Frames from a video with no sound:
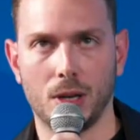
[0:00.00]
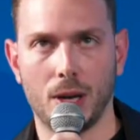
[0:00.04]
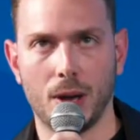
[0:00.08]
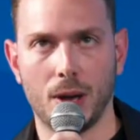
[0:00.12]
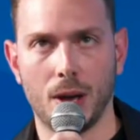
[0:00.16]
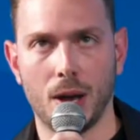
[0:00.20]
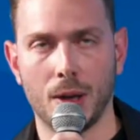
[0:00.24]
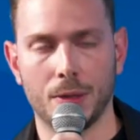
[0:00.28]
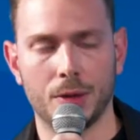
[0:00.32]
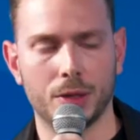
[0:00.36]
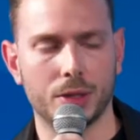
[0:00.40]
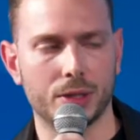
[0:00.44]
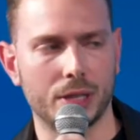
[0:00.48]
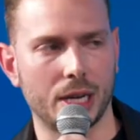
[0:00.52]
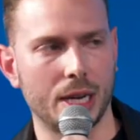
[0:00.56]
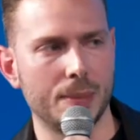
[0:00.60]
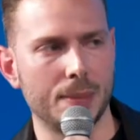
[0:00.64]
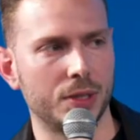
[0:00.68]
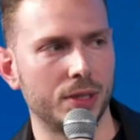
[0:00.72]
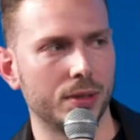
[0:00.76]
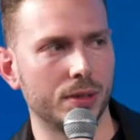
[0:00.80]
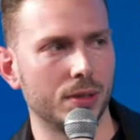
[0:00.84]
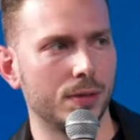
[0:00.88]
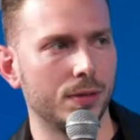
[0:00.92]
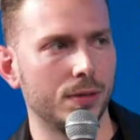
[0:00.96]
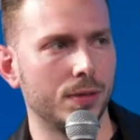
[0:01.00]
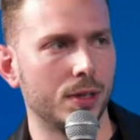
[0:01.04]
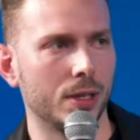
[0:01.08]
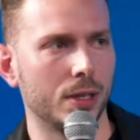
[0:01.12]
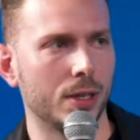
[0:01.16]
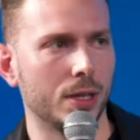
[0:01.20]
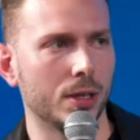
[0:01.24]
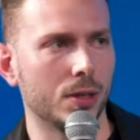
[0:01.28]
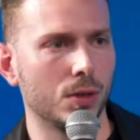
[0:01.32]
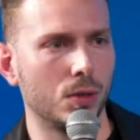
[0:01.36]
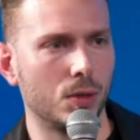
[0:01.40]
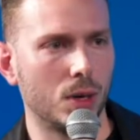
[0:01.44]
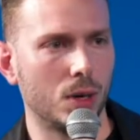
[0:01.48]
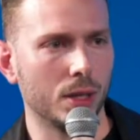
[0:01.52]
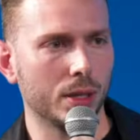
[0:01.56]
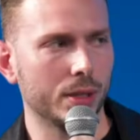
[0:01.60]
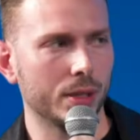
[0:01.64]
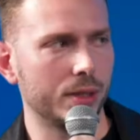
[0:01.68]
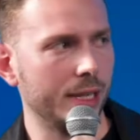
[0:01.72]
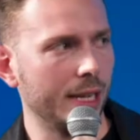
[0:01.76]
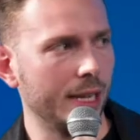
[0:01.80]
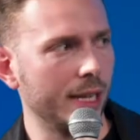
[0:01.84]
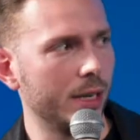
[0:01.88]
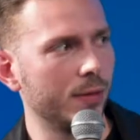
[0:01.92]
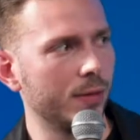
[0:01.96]
other types of uh,
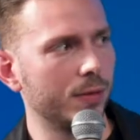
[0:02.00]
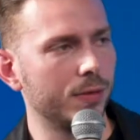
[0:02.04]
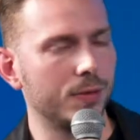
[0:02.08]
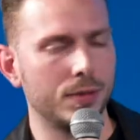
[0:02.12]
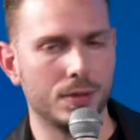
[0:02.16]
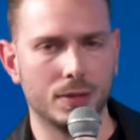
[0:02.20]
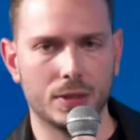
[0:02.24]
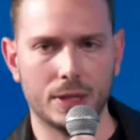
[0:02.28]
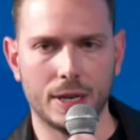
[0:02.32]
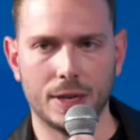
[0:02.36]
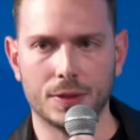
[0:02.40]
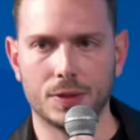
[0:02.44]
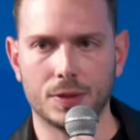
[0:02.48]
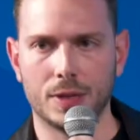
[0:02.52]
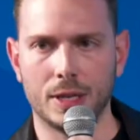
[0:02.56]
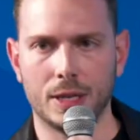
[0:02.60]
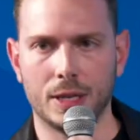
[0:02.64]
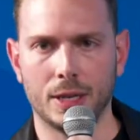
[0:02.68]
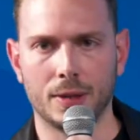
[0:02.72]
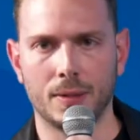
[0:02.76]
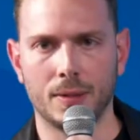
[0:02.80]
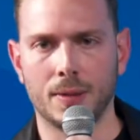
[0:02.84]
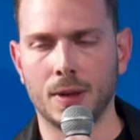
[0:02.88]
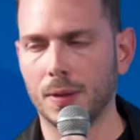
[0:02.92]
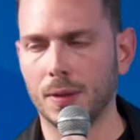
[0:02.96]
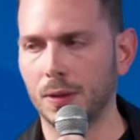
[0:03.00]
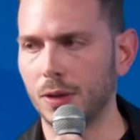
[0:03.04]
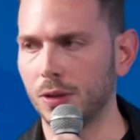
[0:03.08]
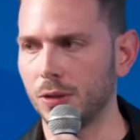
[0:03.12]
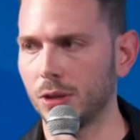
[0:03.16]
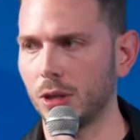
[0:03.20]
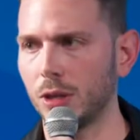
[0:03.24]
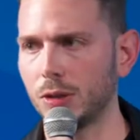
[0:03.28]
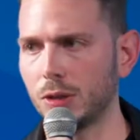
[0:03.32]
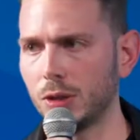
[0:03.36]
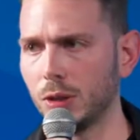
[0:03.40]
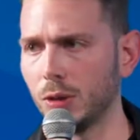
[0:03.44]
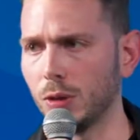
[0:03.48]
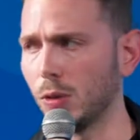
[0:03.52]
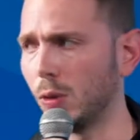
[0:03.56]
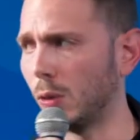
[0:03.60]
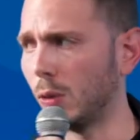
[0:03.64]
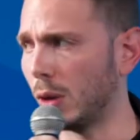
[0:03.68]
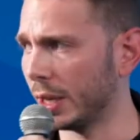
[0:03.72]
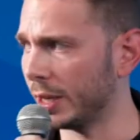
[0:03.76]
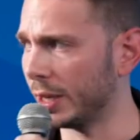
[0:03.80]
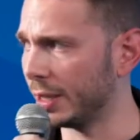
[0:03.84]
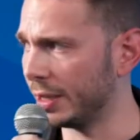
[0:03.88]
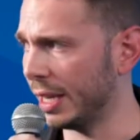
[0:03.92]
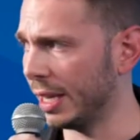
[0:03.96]
qualitative testing. There's also
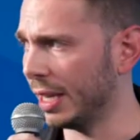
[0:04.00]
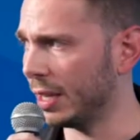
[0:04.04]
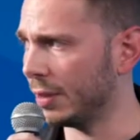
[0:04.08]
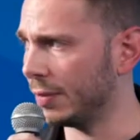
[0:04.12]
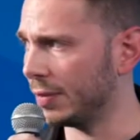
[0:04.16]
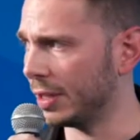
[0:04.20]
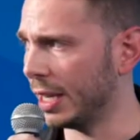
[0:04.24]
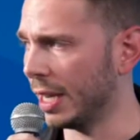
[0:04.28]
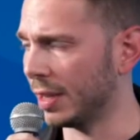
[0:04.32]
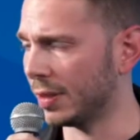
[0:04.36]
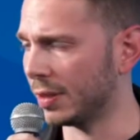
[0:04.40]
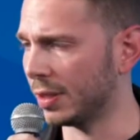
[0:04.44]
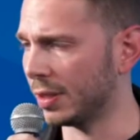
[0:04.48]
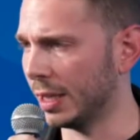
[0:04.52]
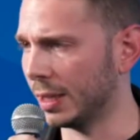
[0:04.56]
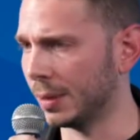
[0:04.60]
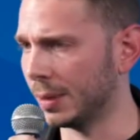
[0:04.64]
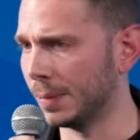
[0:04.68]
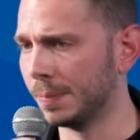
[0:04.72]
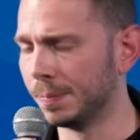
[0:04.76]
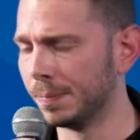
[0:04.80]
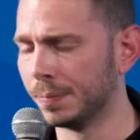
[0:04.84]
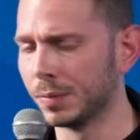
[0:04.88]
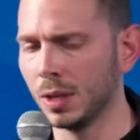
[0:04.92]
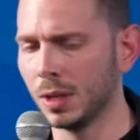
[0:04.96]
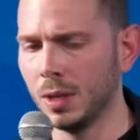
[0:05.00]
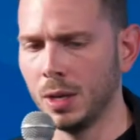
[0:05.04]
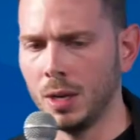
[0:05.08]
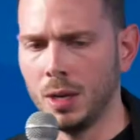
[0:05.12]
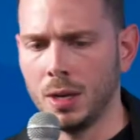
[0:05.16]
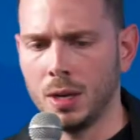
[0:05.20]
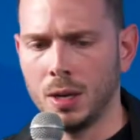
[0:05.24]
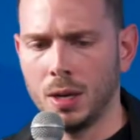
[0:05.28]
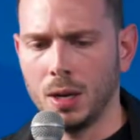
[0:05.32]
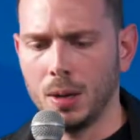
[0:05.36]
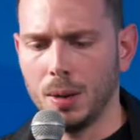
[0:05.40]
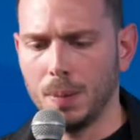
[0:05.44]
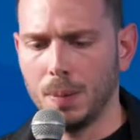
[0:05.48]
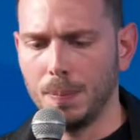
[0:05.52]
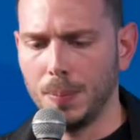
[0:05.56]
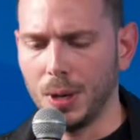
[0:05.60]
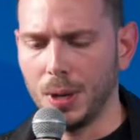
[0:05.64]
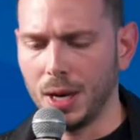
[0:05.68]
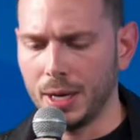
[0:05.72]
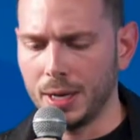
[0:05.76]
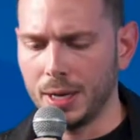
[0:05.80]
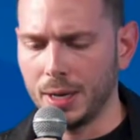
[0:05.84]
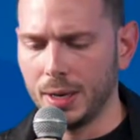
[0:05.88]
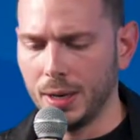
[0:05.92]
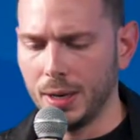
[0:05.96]
quantitative testing.
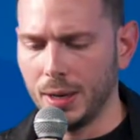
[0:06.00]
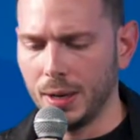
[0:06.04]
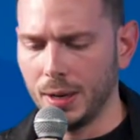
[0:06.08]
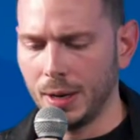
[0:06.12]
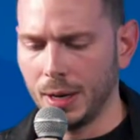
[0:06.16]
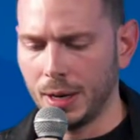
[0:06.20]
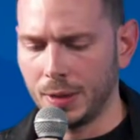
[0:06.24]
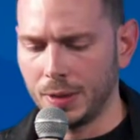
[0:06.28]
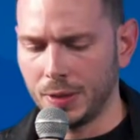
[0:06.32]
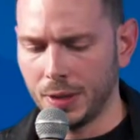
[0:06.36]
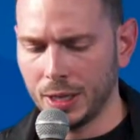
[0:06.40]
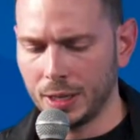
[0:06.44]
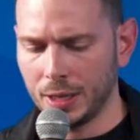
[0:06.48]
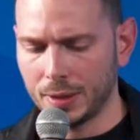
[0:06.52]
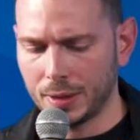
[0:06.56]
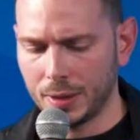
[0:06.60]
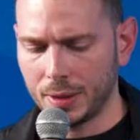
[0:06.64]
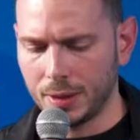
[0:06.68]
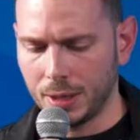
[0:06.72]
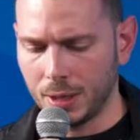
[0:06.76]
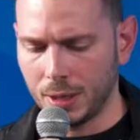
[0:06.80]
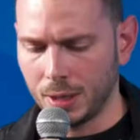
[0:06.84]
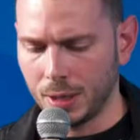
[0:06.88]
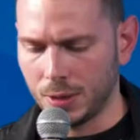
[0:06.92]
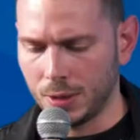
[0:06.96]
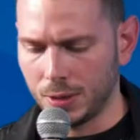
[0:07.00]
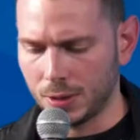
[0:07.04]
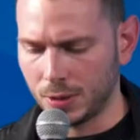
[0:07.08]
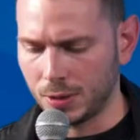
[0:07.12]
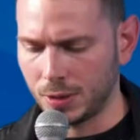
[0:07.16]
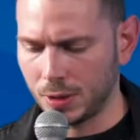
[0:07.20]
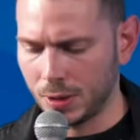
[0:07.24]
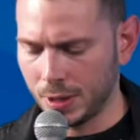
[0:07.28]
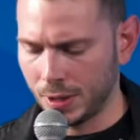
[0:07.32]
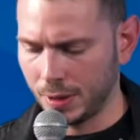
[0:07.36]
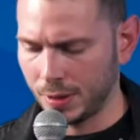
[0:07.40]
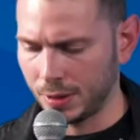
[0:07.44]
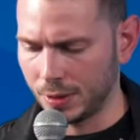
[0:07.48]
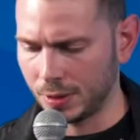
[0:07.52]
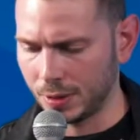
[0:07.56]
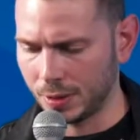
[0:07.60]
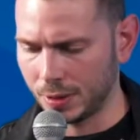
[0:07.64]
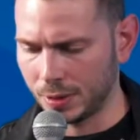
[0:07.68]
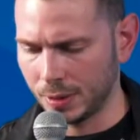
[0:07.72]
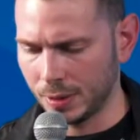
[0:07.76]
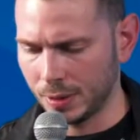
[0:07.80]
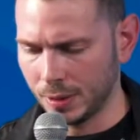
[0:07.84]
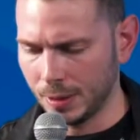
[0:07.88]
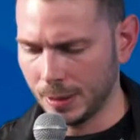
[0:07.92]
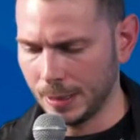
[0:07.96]
But I think there's
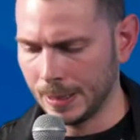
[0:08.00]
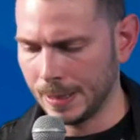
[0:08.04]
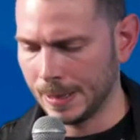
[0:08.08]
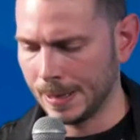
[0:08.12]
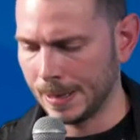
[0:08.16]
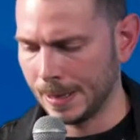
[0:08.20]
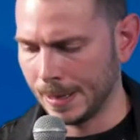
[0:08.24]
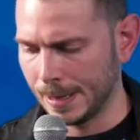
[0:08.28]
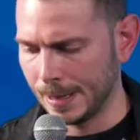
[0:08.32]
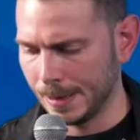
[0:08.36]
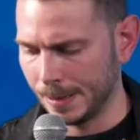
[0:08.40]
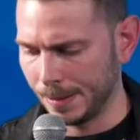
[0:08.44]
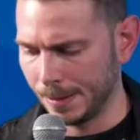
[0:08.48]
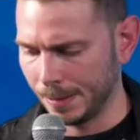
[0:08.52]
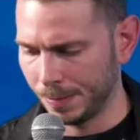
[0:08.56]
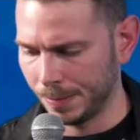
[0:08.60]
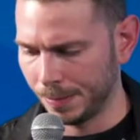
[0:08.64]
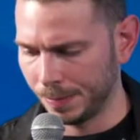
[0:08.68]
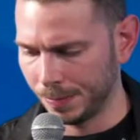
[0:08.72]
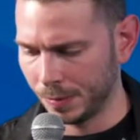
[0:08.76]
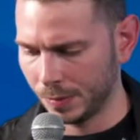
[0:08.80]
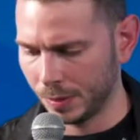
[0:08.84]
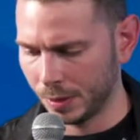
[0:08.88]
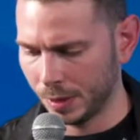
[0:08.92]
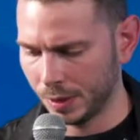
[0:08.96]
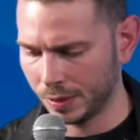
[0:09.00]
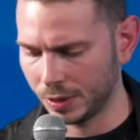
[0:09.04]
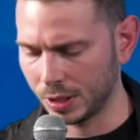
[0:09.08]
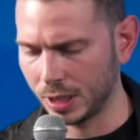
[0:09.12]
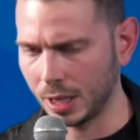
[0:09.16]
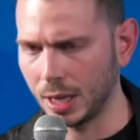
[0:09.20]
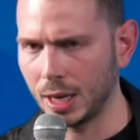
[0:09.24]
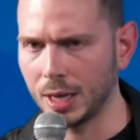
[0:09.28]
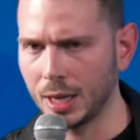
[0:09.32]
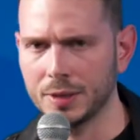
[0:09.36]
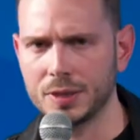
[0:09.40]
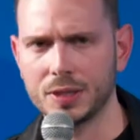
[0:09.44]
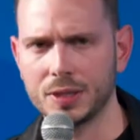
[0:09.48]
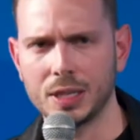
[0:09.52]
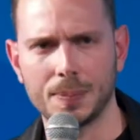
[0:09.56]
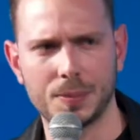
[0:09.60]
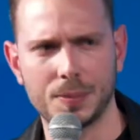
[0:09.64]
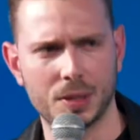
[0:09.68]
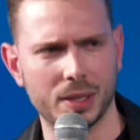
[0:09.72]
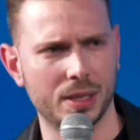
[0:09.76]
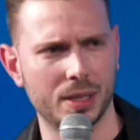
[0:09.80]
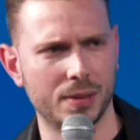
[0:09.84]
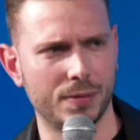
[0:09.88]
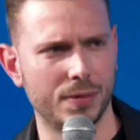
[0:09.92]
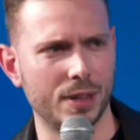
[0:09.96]
this, uh, this
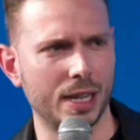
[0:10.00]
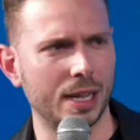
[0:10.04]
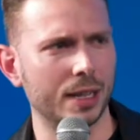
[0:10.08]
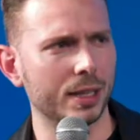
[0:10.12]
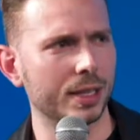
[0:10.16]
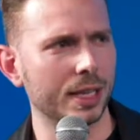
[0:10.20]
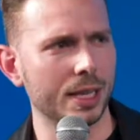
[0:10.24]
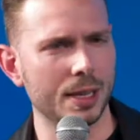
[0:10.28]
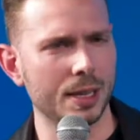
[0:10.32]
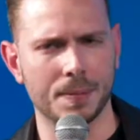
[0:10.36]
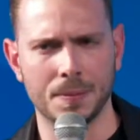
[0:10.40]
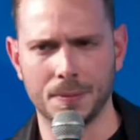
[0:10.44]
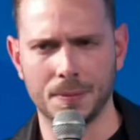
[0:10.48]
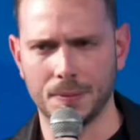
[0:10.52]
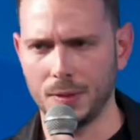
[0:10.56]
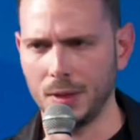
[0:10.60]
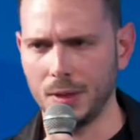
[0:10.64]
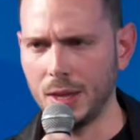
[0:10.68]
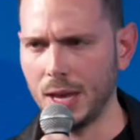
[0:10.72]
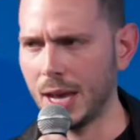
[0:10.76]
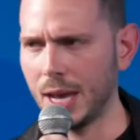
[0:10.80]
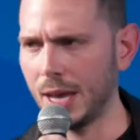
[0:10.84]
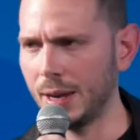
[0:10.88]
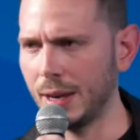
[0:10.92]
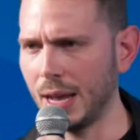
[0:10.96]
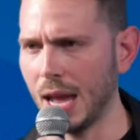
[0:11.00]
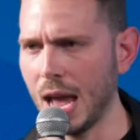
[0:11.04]
concept in the Valley that